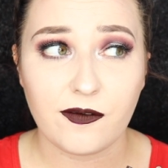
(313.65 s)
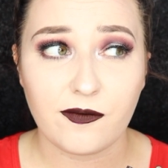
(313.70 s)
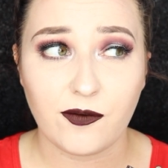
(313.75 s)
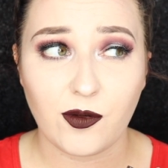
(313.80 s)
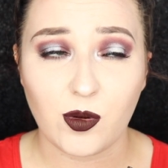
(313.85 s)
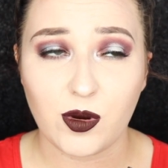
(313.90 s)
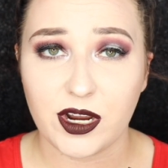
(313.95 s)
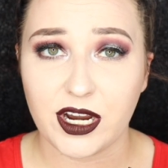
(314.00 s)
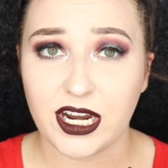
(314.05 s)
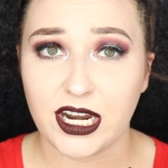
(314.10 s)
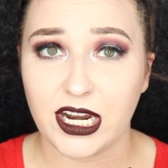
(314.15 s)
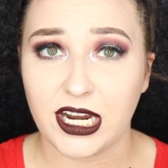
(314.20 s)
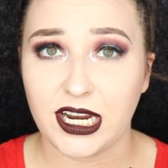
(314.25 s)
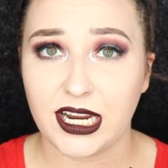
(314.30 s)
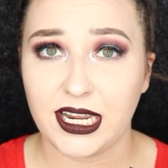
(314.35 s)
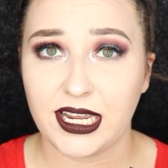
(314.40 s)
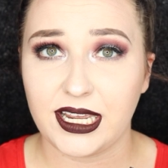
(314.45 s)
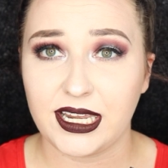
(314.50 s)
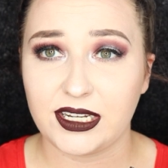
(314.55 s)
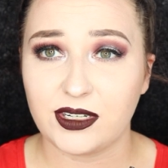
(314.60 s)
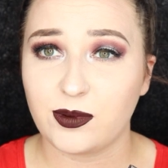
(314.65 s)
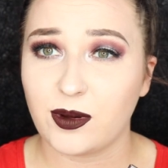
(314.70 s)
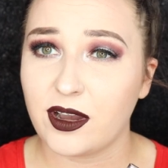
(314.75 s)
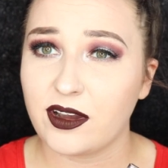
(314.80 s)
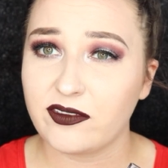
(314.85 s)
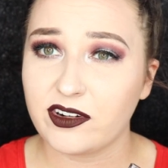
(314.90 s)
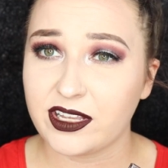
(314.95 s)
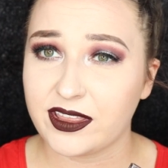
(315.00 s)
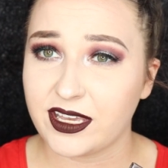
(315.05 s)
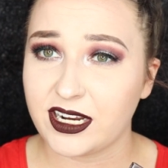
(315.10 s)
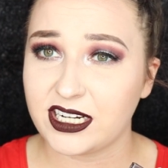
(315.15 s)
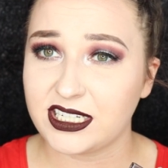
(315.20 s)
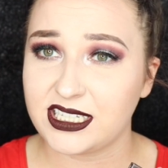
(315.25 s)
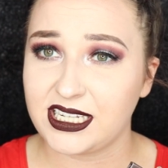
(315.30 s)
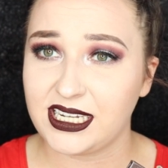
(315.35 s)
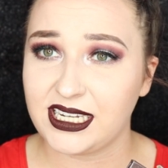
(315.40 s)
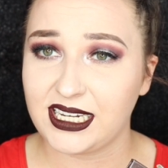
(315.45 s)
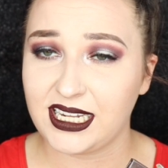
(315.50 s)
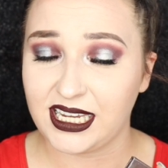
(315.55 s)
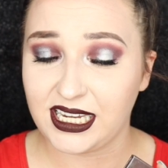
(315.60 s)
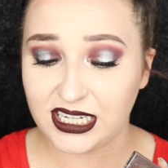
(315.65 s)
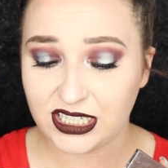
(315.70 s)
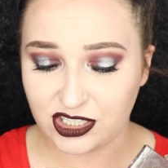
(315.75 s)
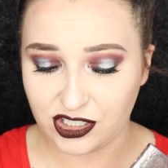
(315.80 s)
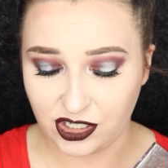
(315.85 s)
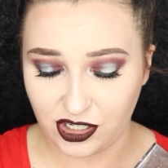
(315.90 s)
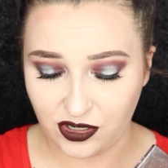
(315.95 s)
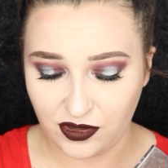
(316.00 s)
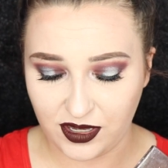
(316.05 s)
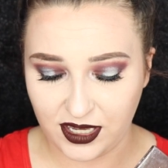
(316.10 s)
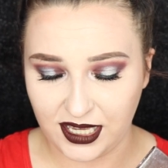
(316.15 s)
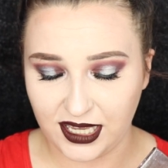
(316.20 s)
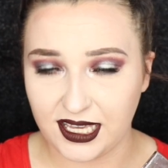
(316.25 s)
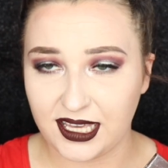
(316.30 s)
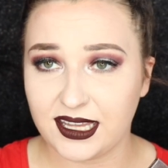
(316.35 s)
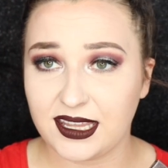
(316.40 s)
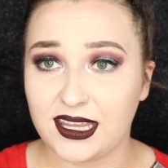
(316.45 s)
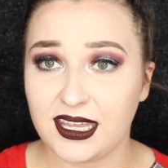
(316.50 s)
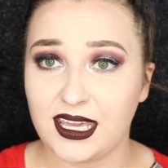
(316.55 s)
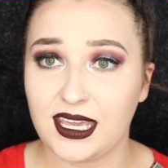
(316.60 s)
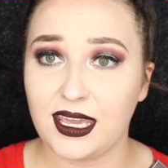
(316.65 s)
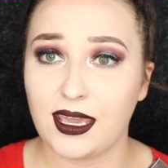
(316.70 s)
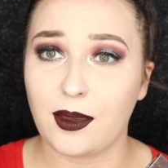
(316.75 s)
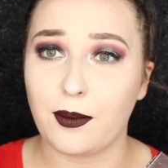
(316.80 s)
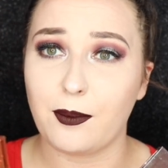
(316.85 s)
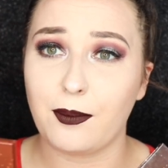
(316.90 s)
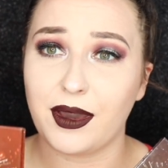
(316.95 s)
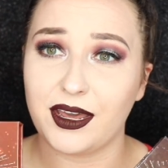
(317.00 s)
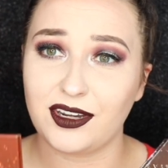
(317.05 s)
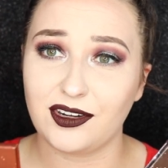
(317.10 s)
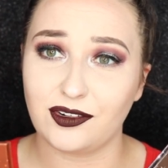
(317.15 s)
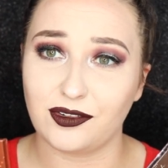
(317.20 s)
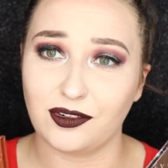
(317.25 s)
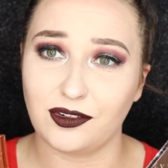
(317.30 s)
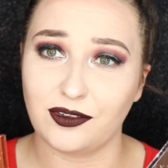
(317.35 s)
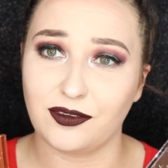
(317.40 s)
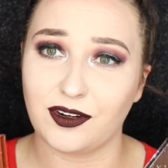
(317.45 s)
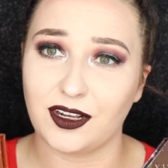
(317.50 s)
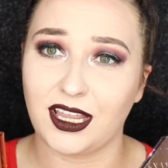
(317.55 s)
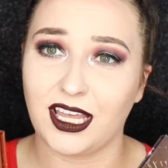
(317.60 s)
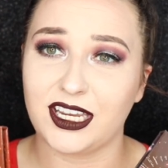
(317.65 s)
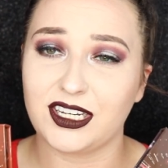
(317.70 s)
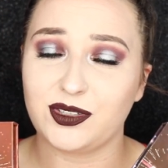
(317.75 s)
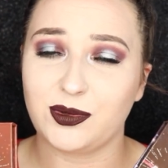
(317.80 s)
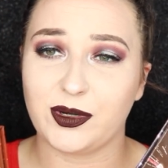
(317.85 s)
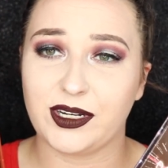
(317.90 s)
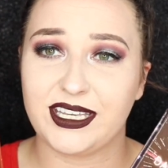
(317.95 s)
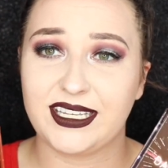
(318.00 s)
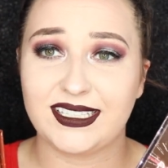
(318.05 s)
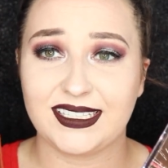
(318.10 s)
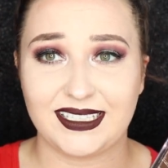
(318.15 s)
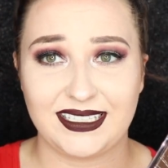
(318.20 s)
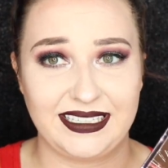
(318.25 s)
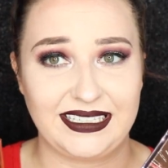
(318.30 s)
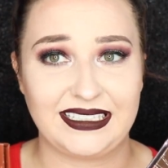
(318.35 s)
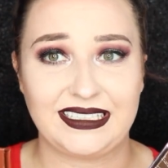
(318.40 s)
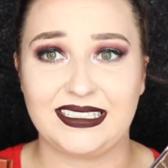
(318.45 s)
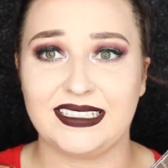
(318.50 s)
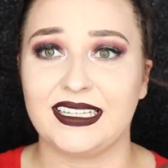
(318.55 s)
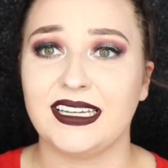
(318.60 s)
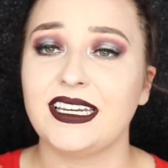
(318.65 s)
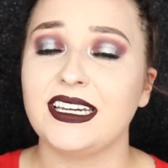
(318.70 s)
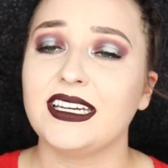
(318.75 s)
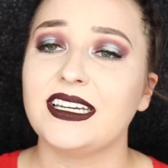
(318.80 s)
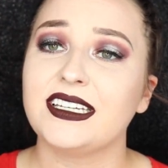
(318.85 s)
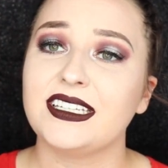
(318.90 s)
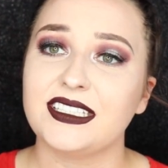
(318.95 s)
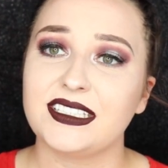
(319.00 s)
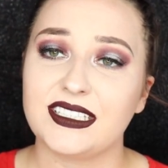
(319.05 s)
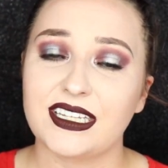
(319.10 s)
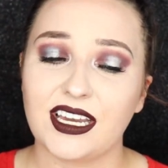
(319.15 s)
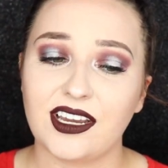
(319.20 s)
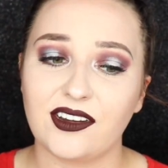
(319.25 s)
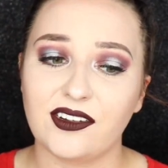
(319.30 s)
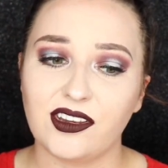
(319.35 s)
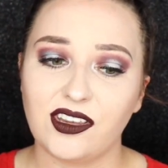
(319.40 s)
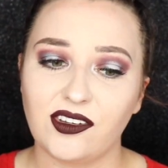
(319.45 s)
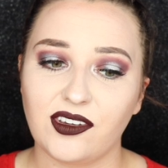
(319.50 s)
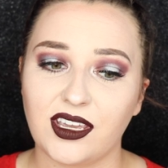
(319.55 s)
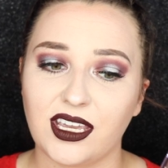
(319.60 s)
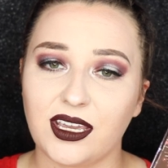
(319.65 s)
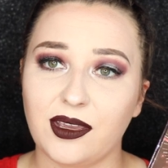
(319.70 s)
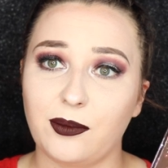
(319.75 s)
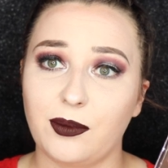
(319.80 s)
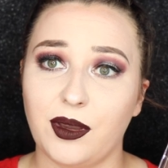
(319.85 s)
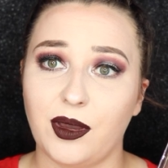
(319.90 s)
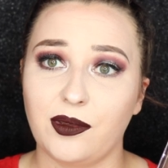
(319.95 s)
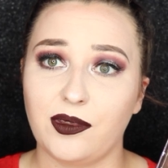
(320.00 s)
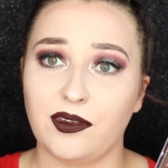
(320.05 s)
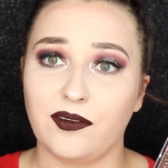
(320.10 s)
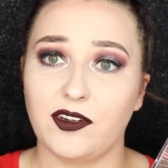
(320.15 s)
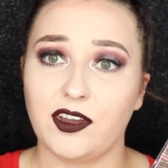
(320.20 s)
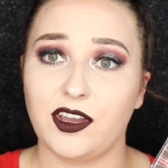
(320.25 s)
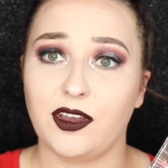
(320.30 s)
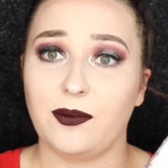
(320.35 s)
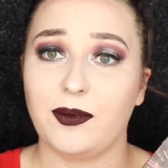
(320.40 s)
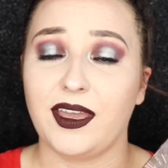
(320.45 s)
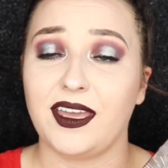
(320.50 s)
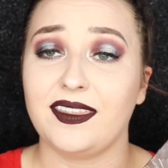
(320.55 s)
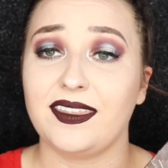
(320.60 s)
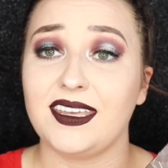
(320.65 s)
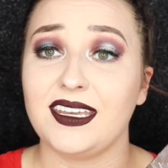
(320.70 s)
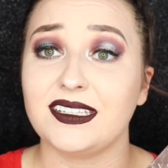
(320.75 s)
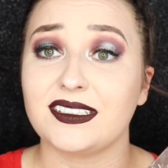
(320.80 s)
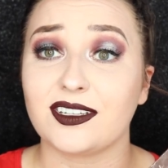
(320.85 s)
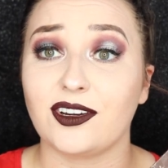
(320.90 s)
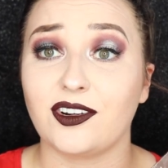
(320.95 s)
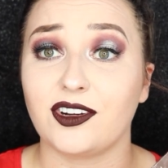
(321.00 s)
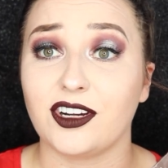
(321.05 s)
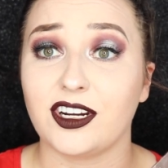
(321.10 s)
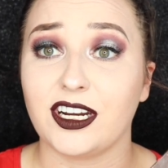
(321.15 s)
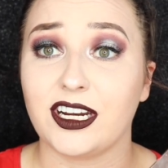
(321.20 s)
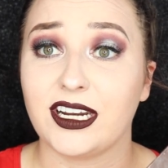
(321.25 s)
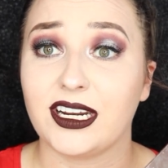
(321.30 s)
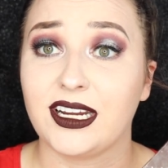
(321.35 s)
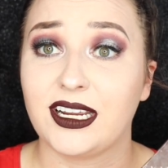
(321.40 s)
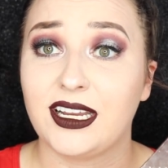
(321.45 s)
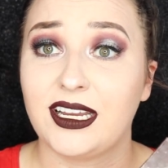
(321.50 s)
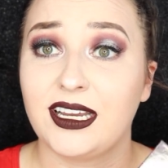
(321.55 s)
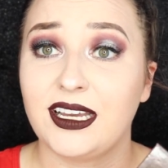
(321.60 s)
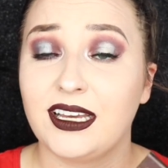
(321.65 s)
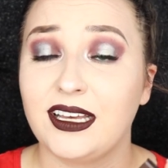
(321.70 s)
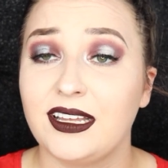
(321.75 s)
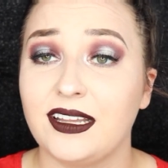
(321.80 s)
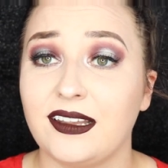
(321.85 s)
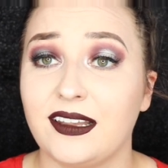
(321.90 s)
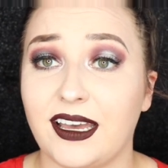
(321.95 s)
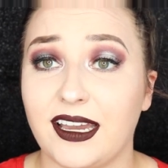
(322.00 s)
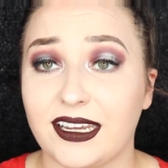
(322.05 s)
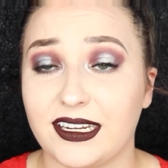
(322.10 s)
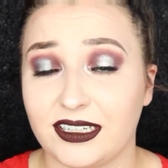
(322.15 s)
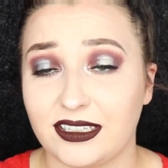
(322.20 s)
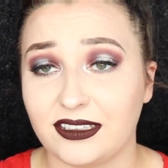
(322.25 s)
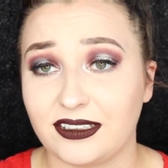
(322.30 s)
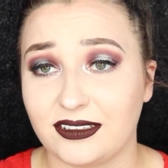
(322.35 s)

for twelve or thirteen each, or you can get the bundle for like twenty-six. So you get both of them, and these are like,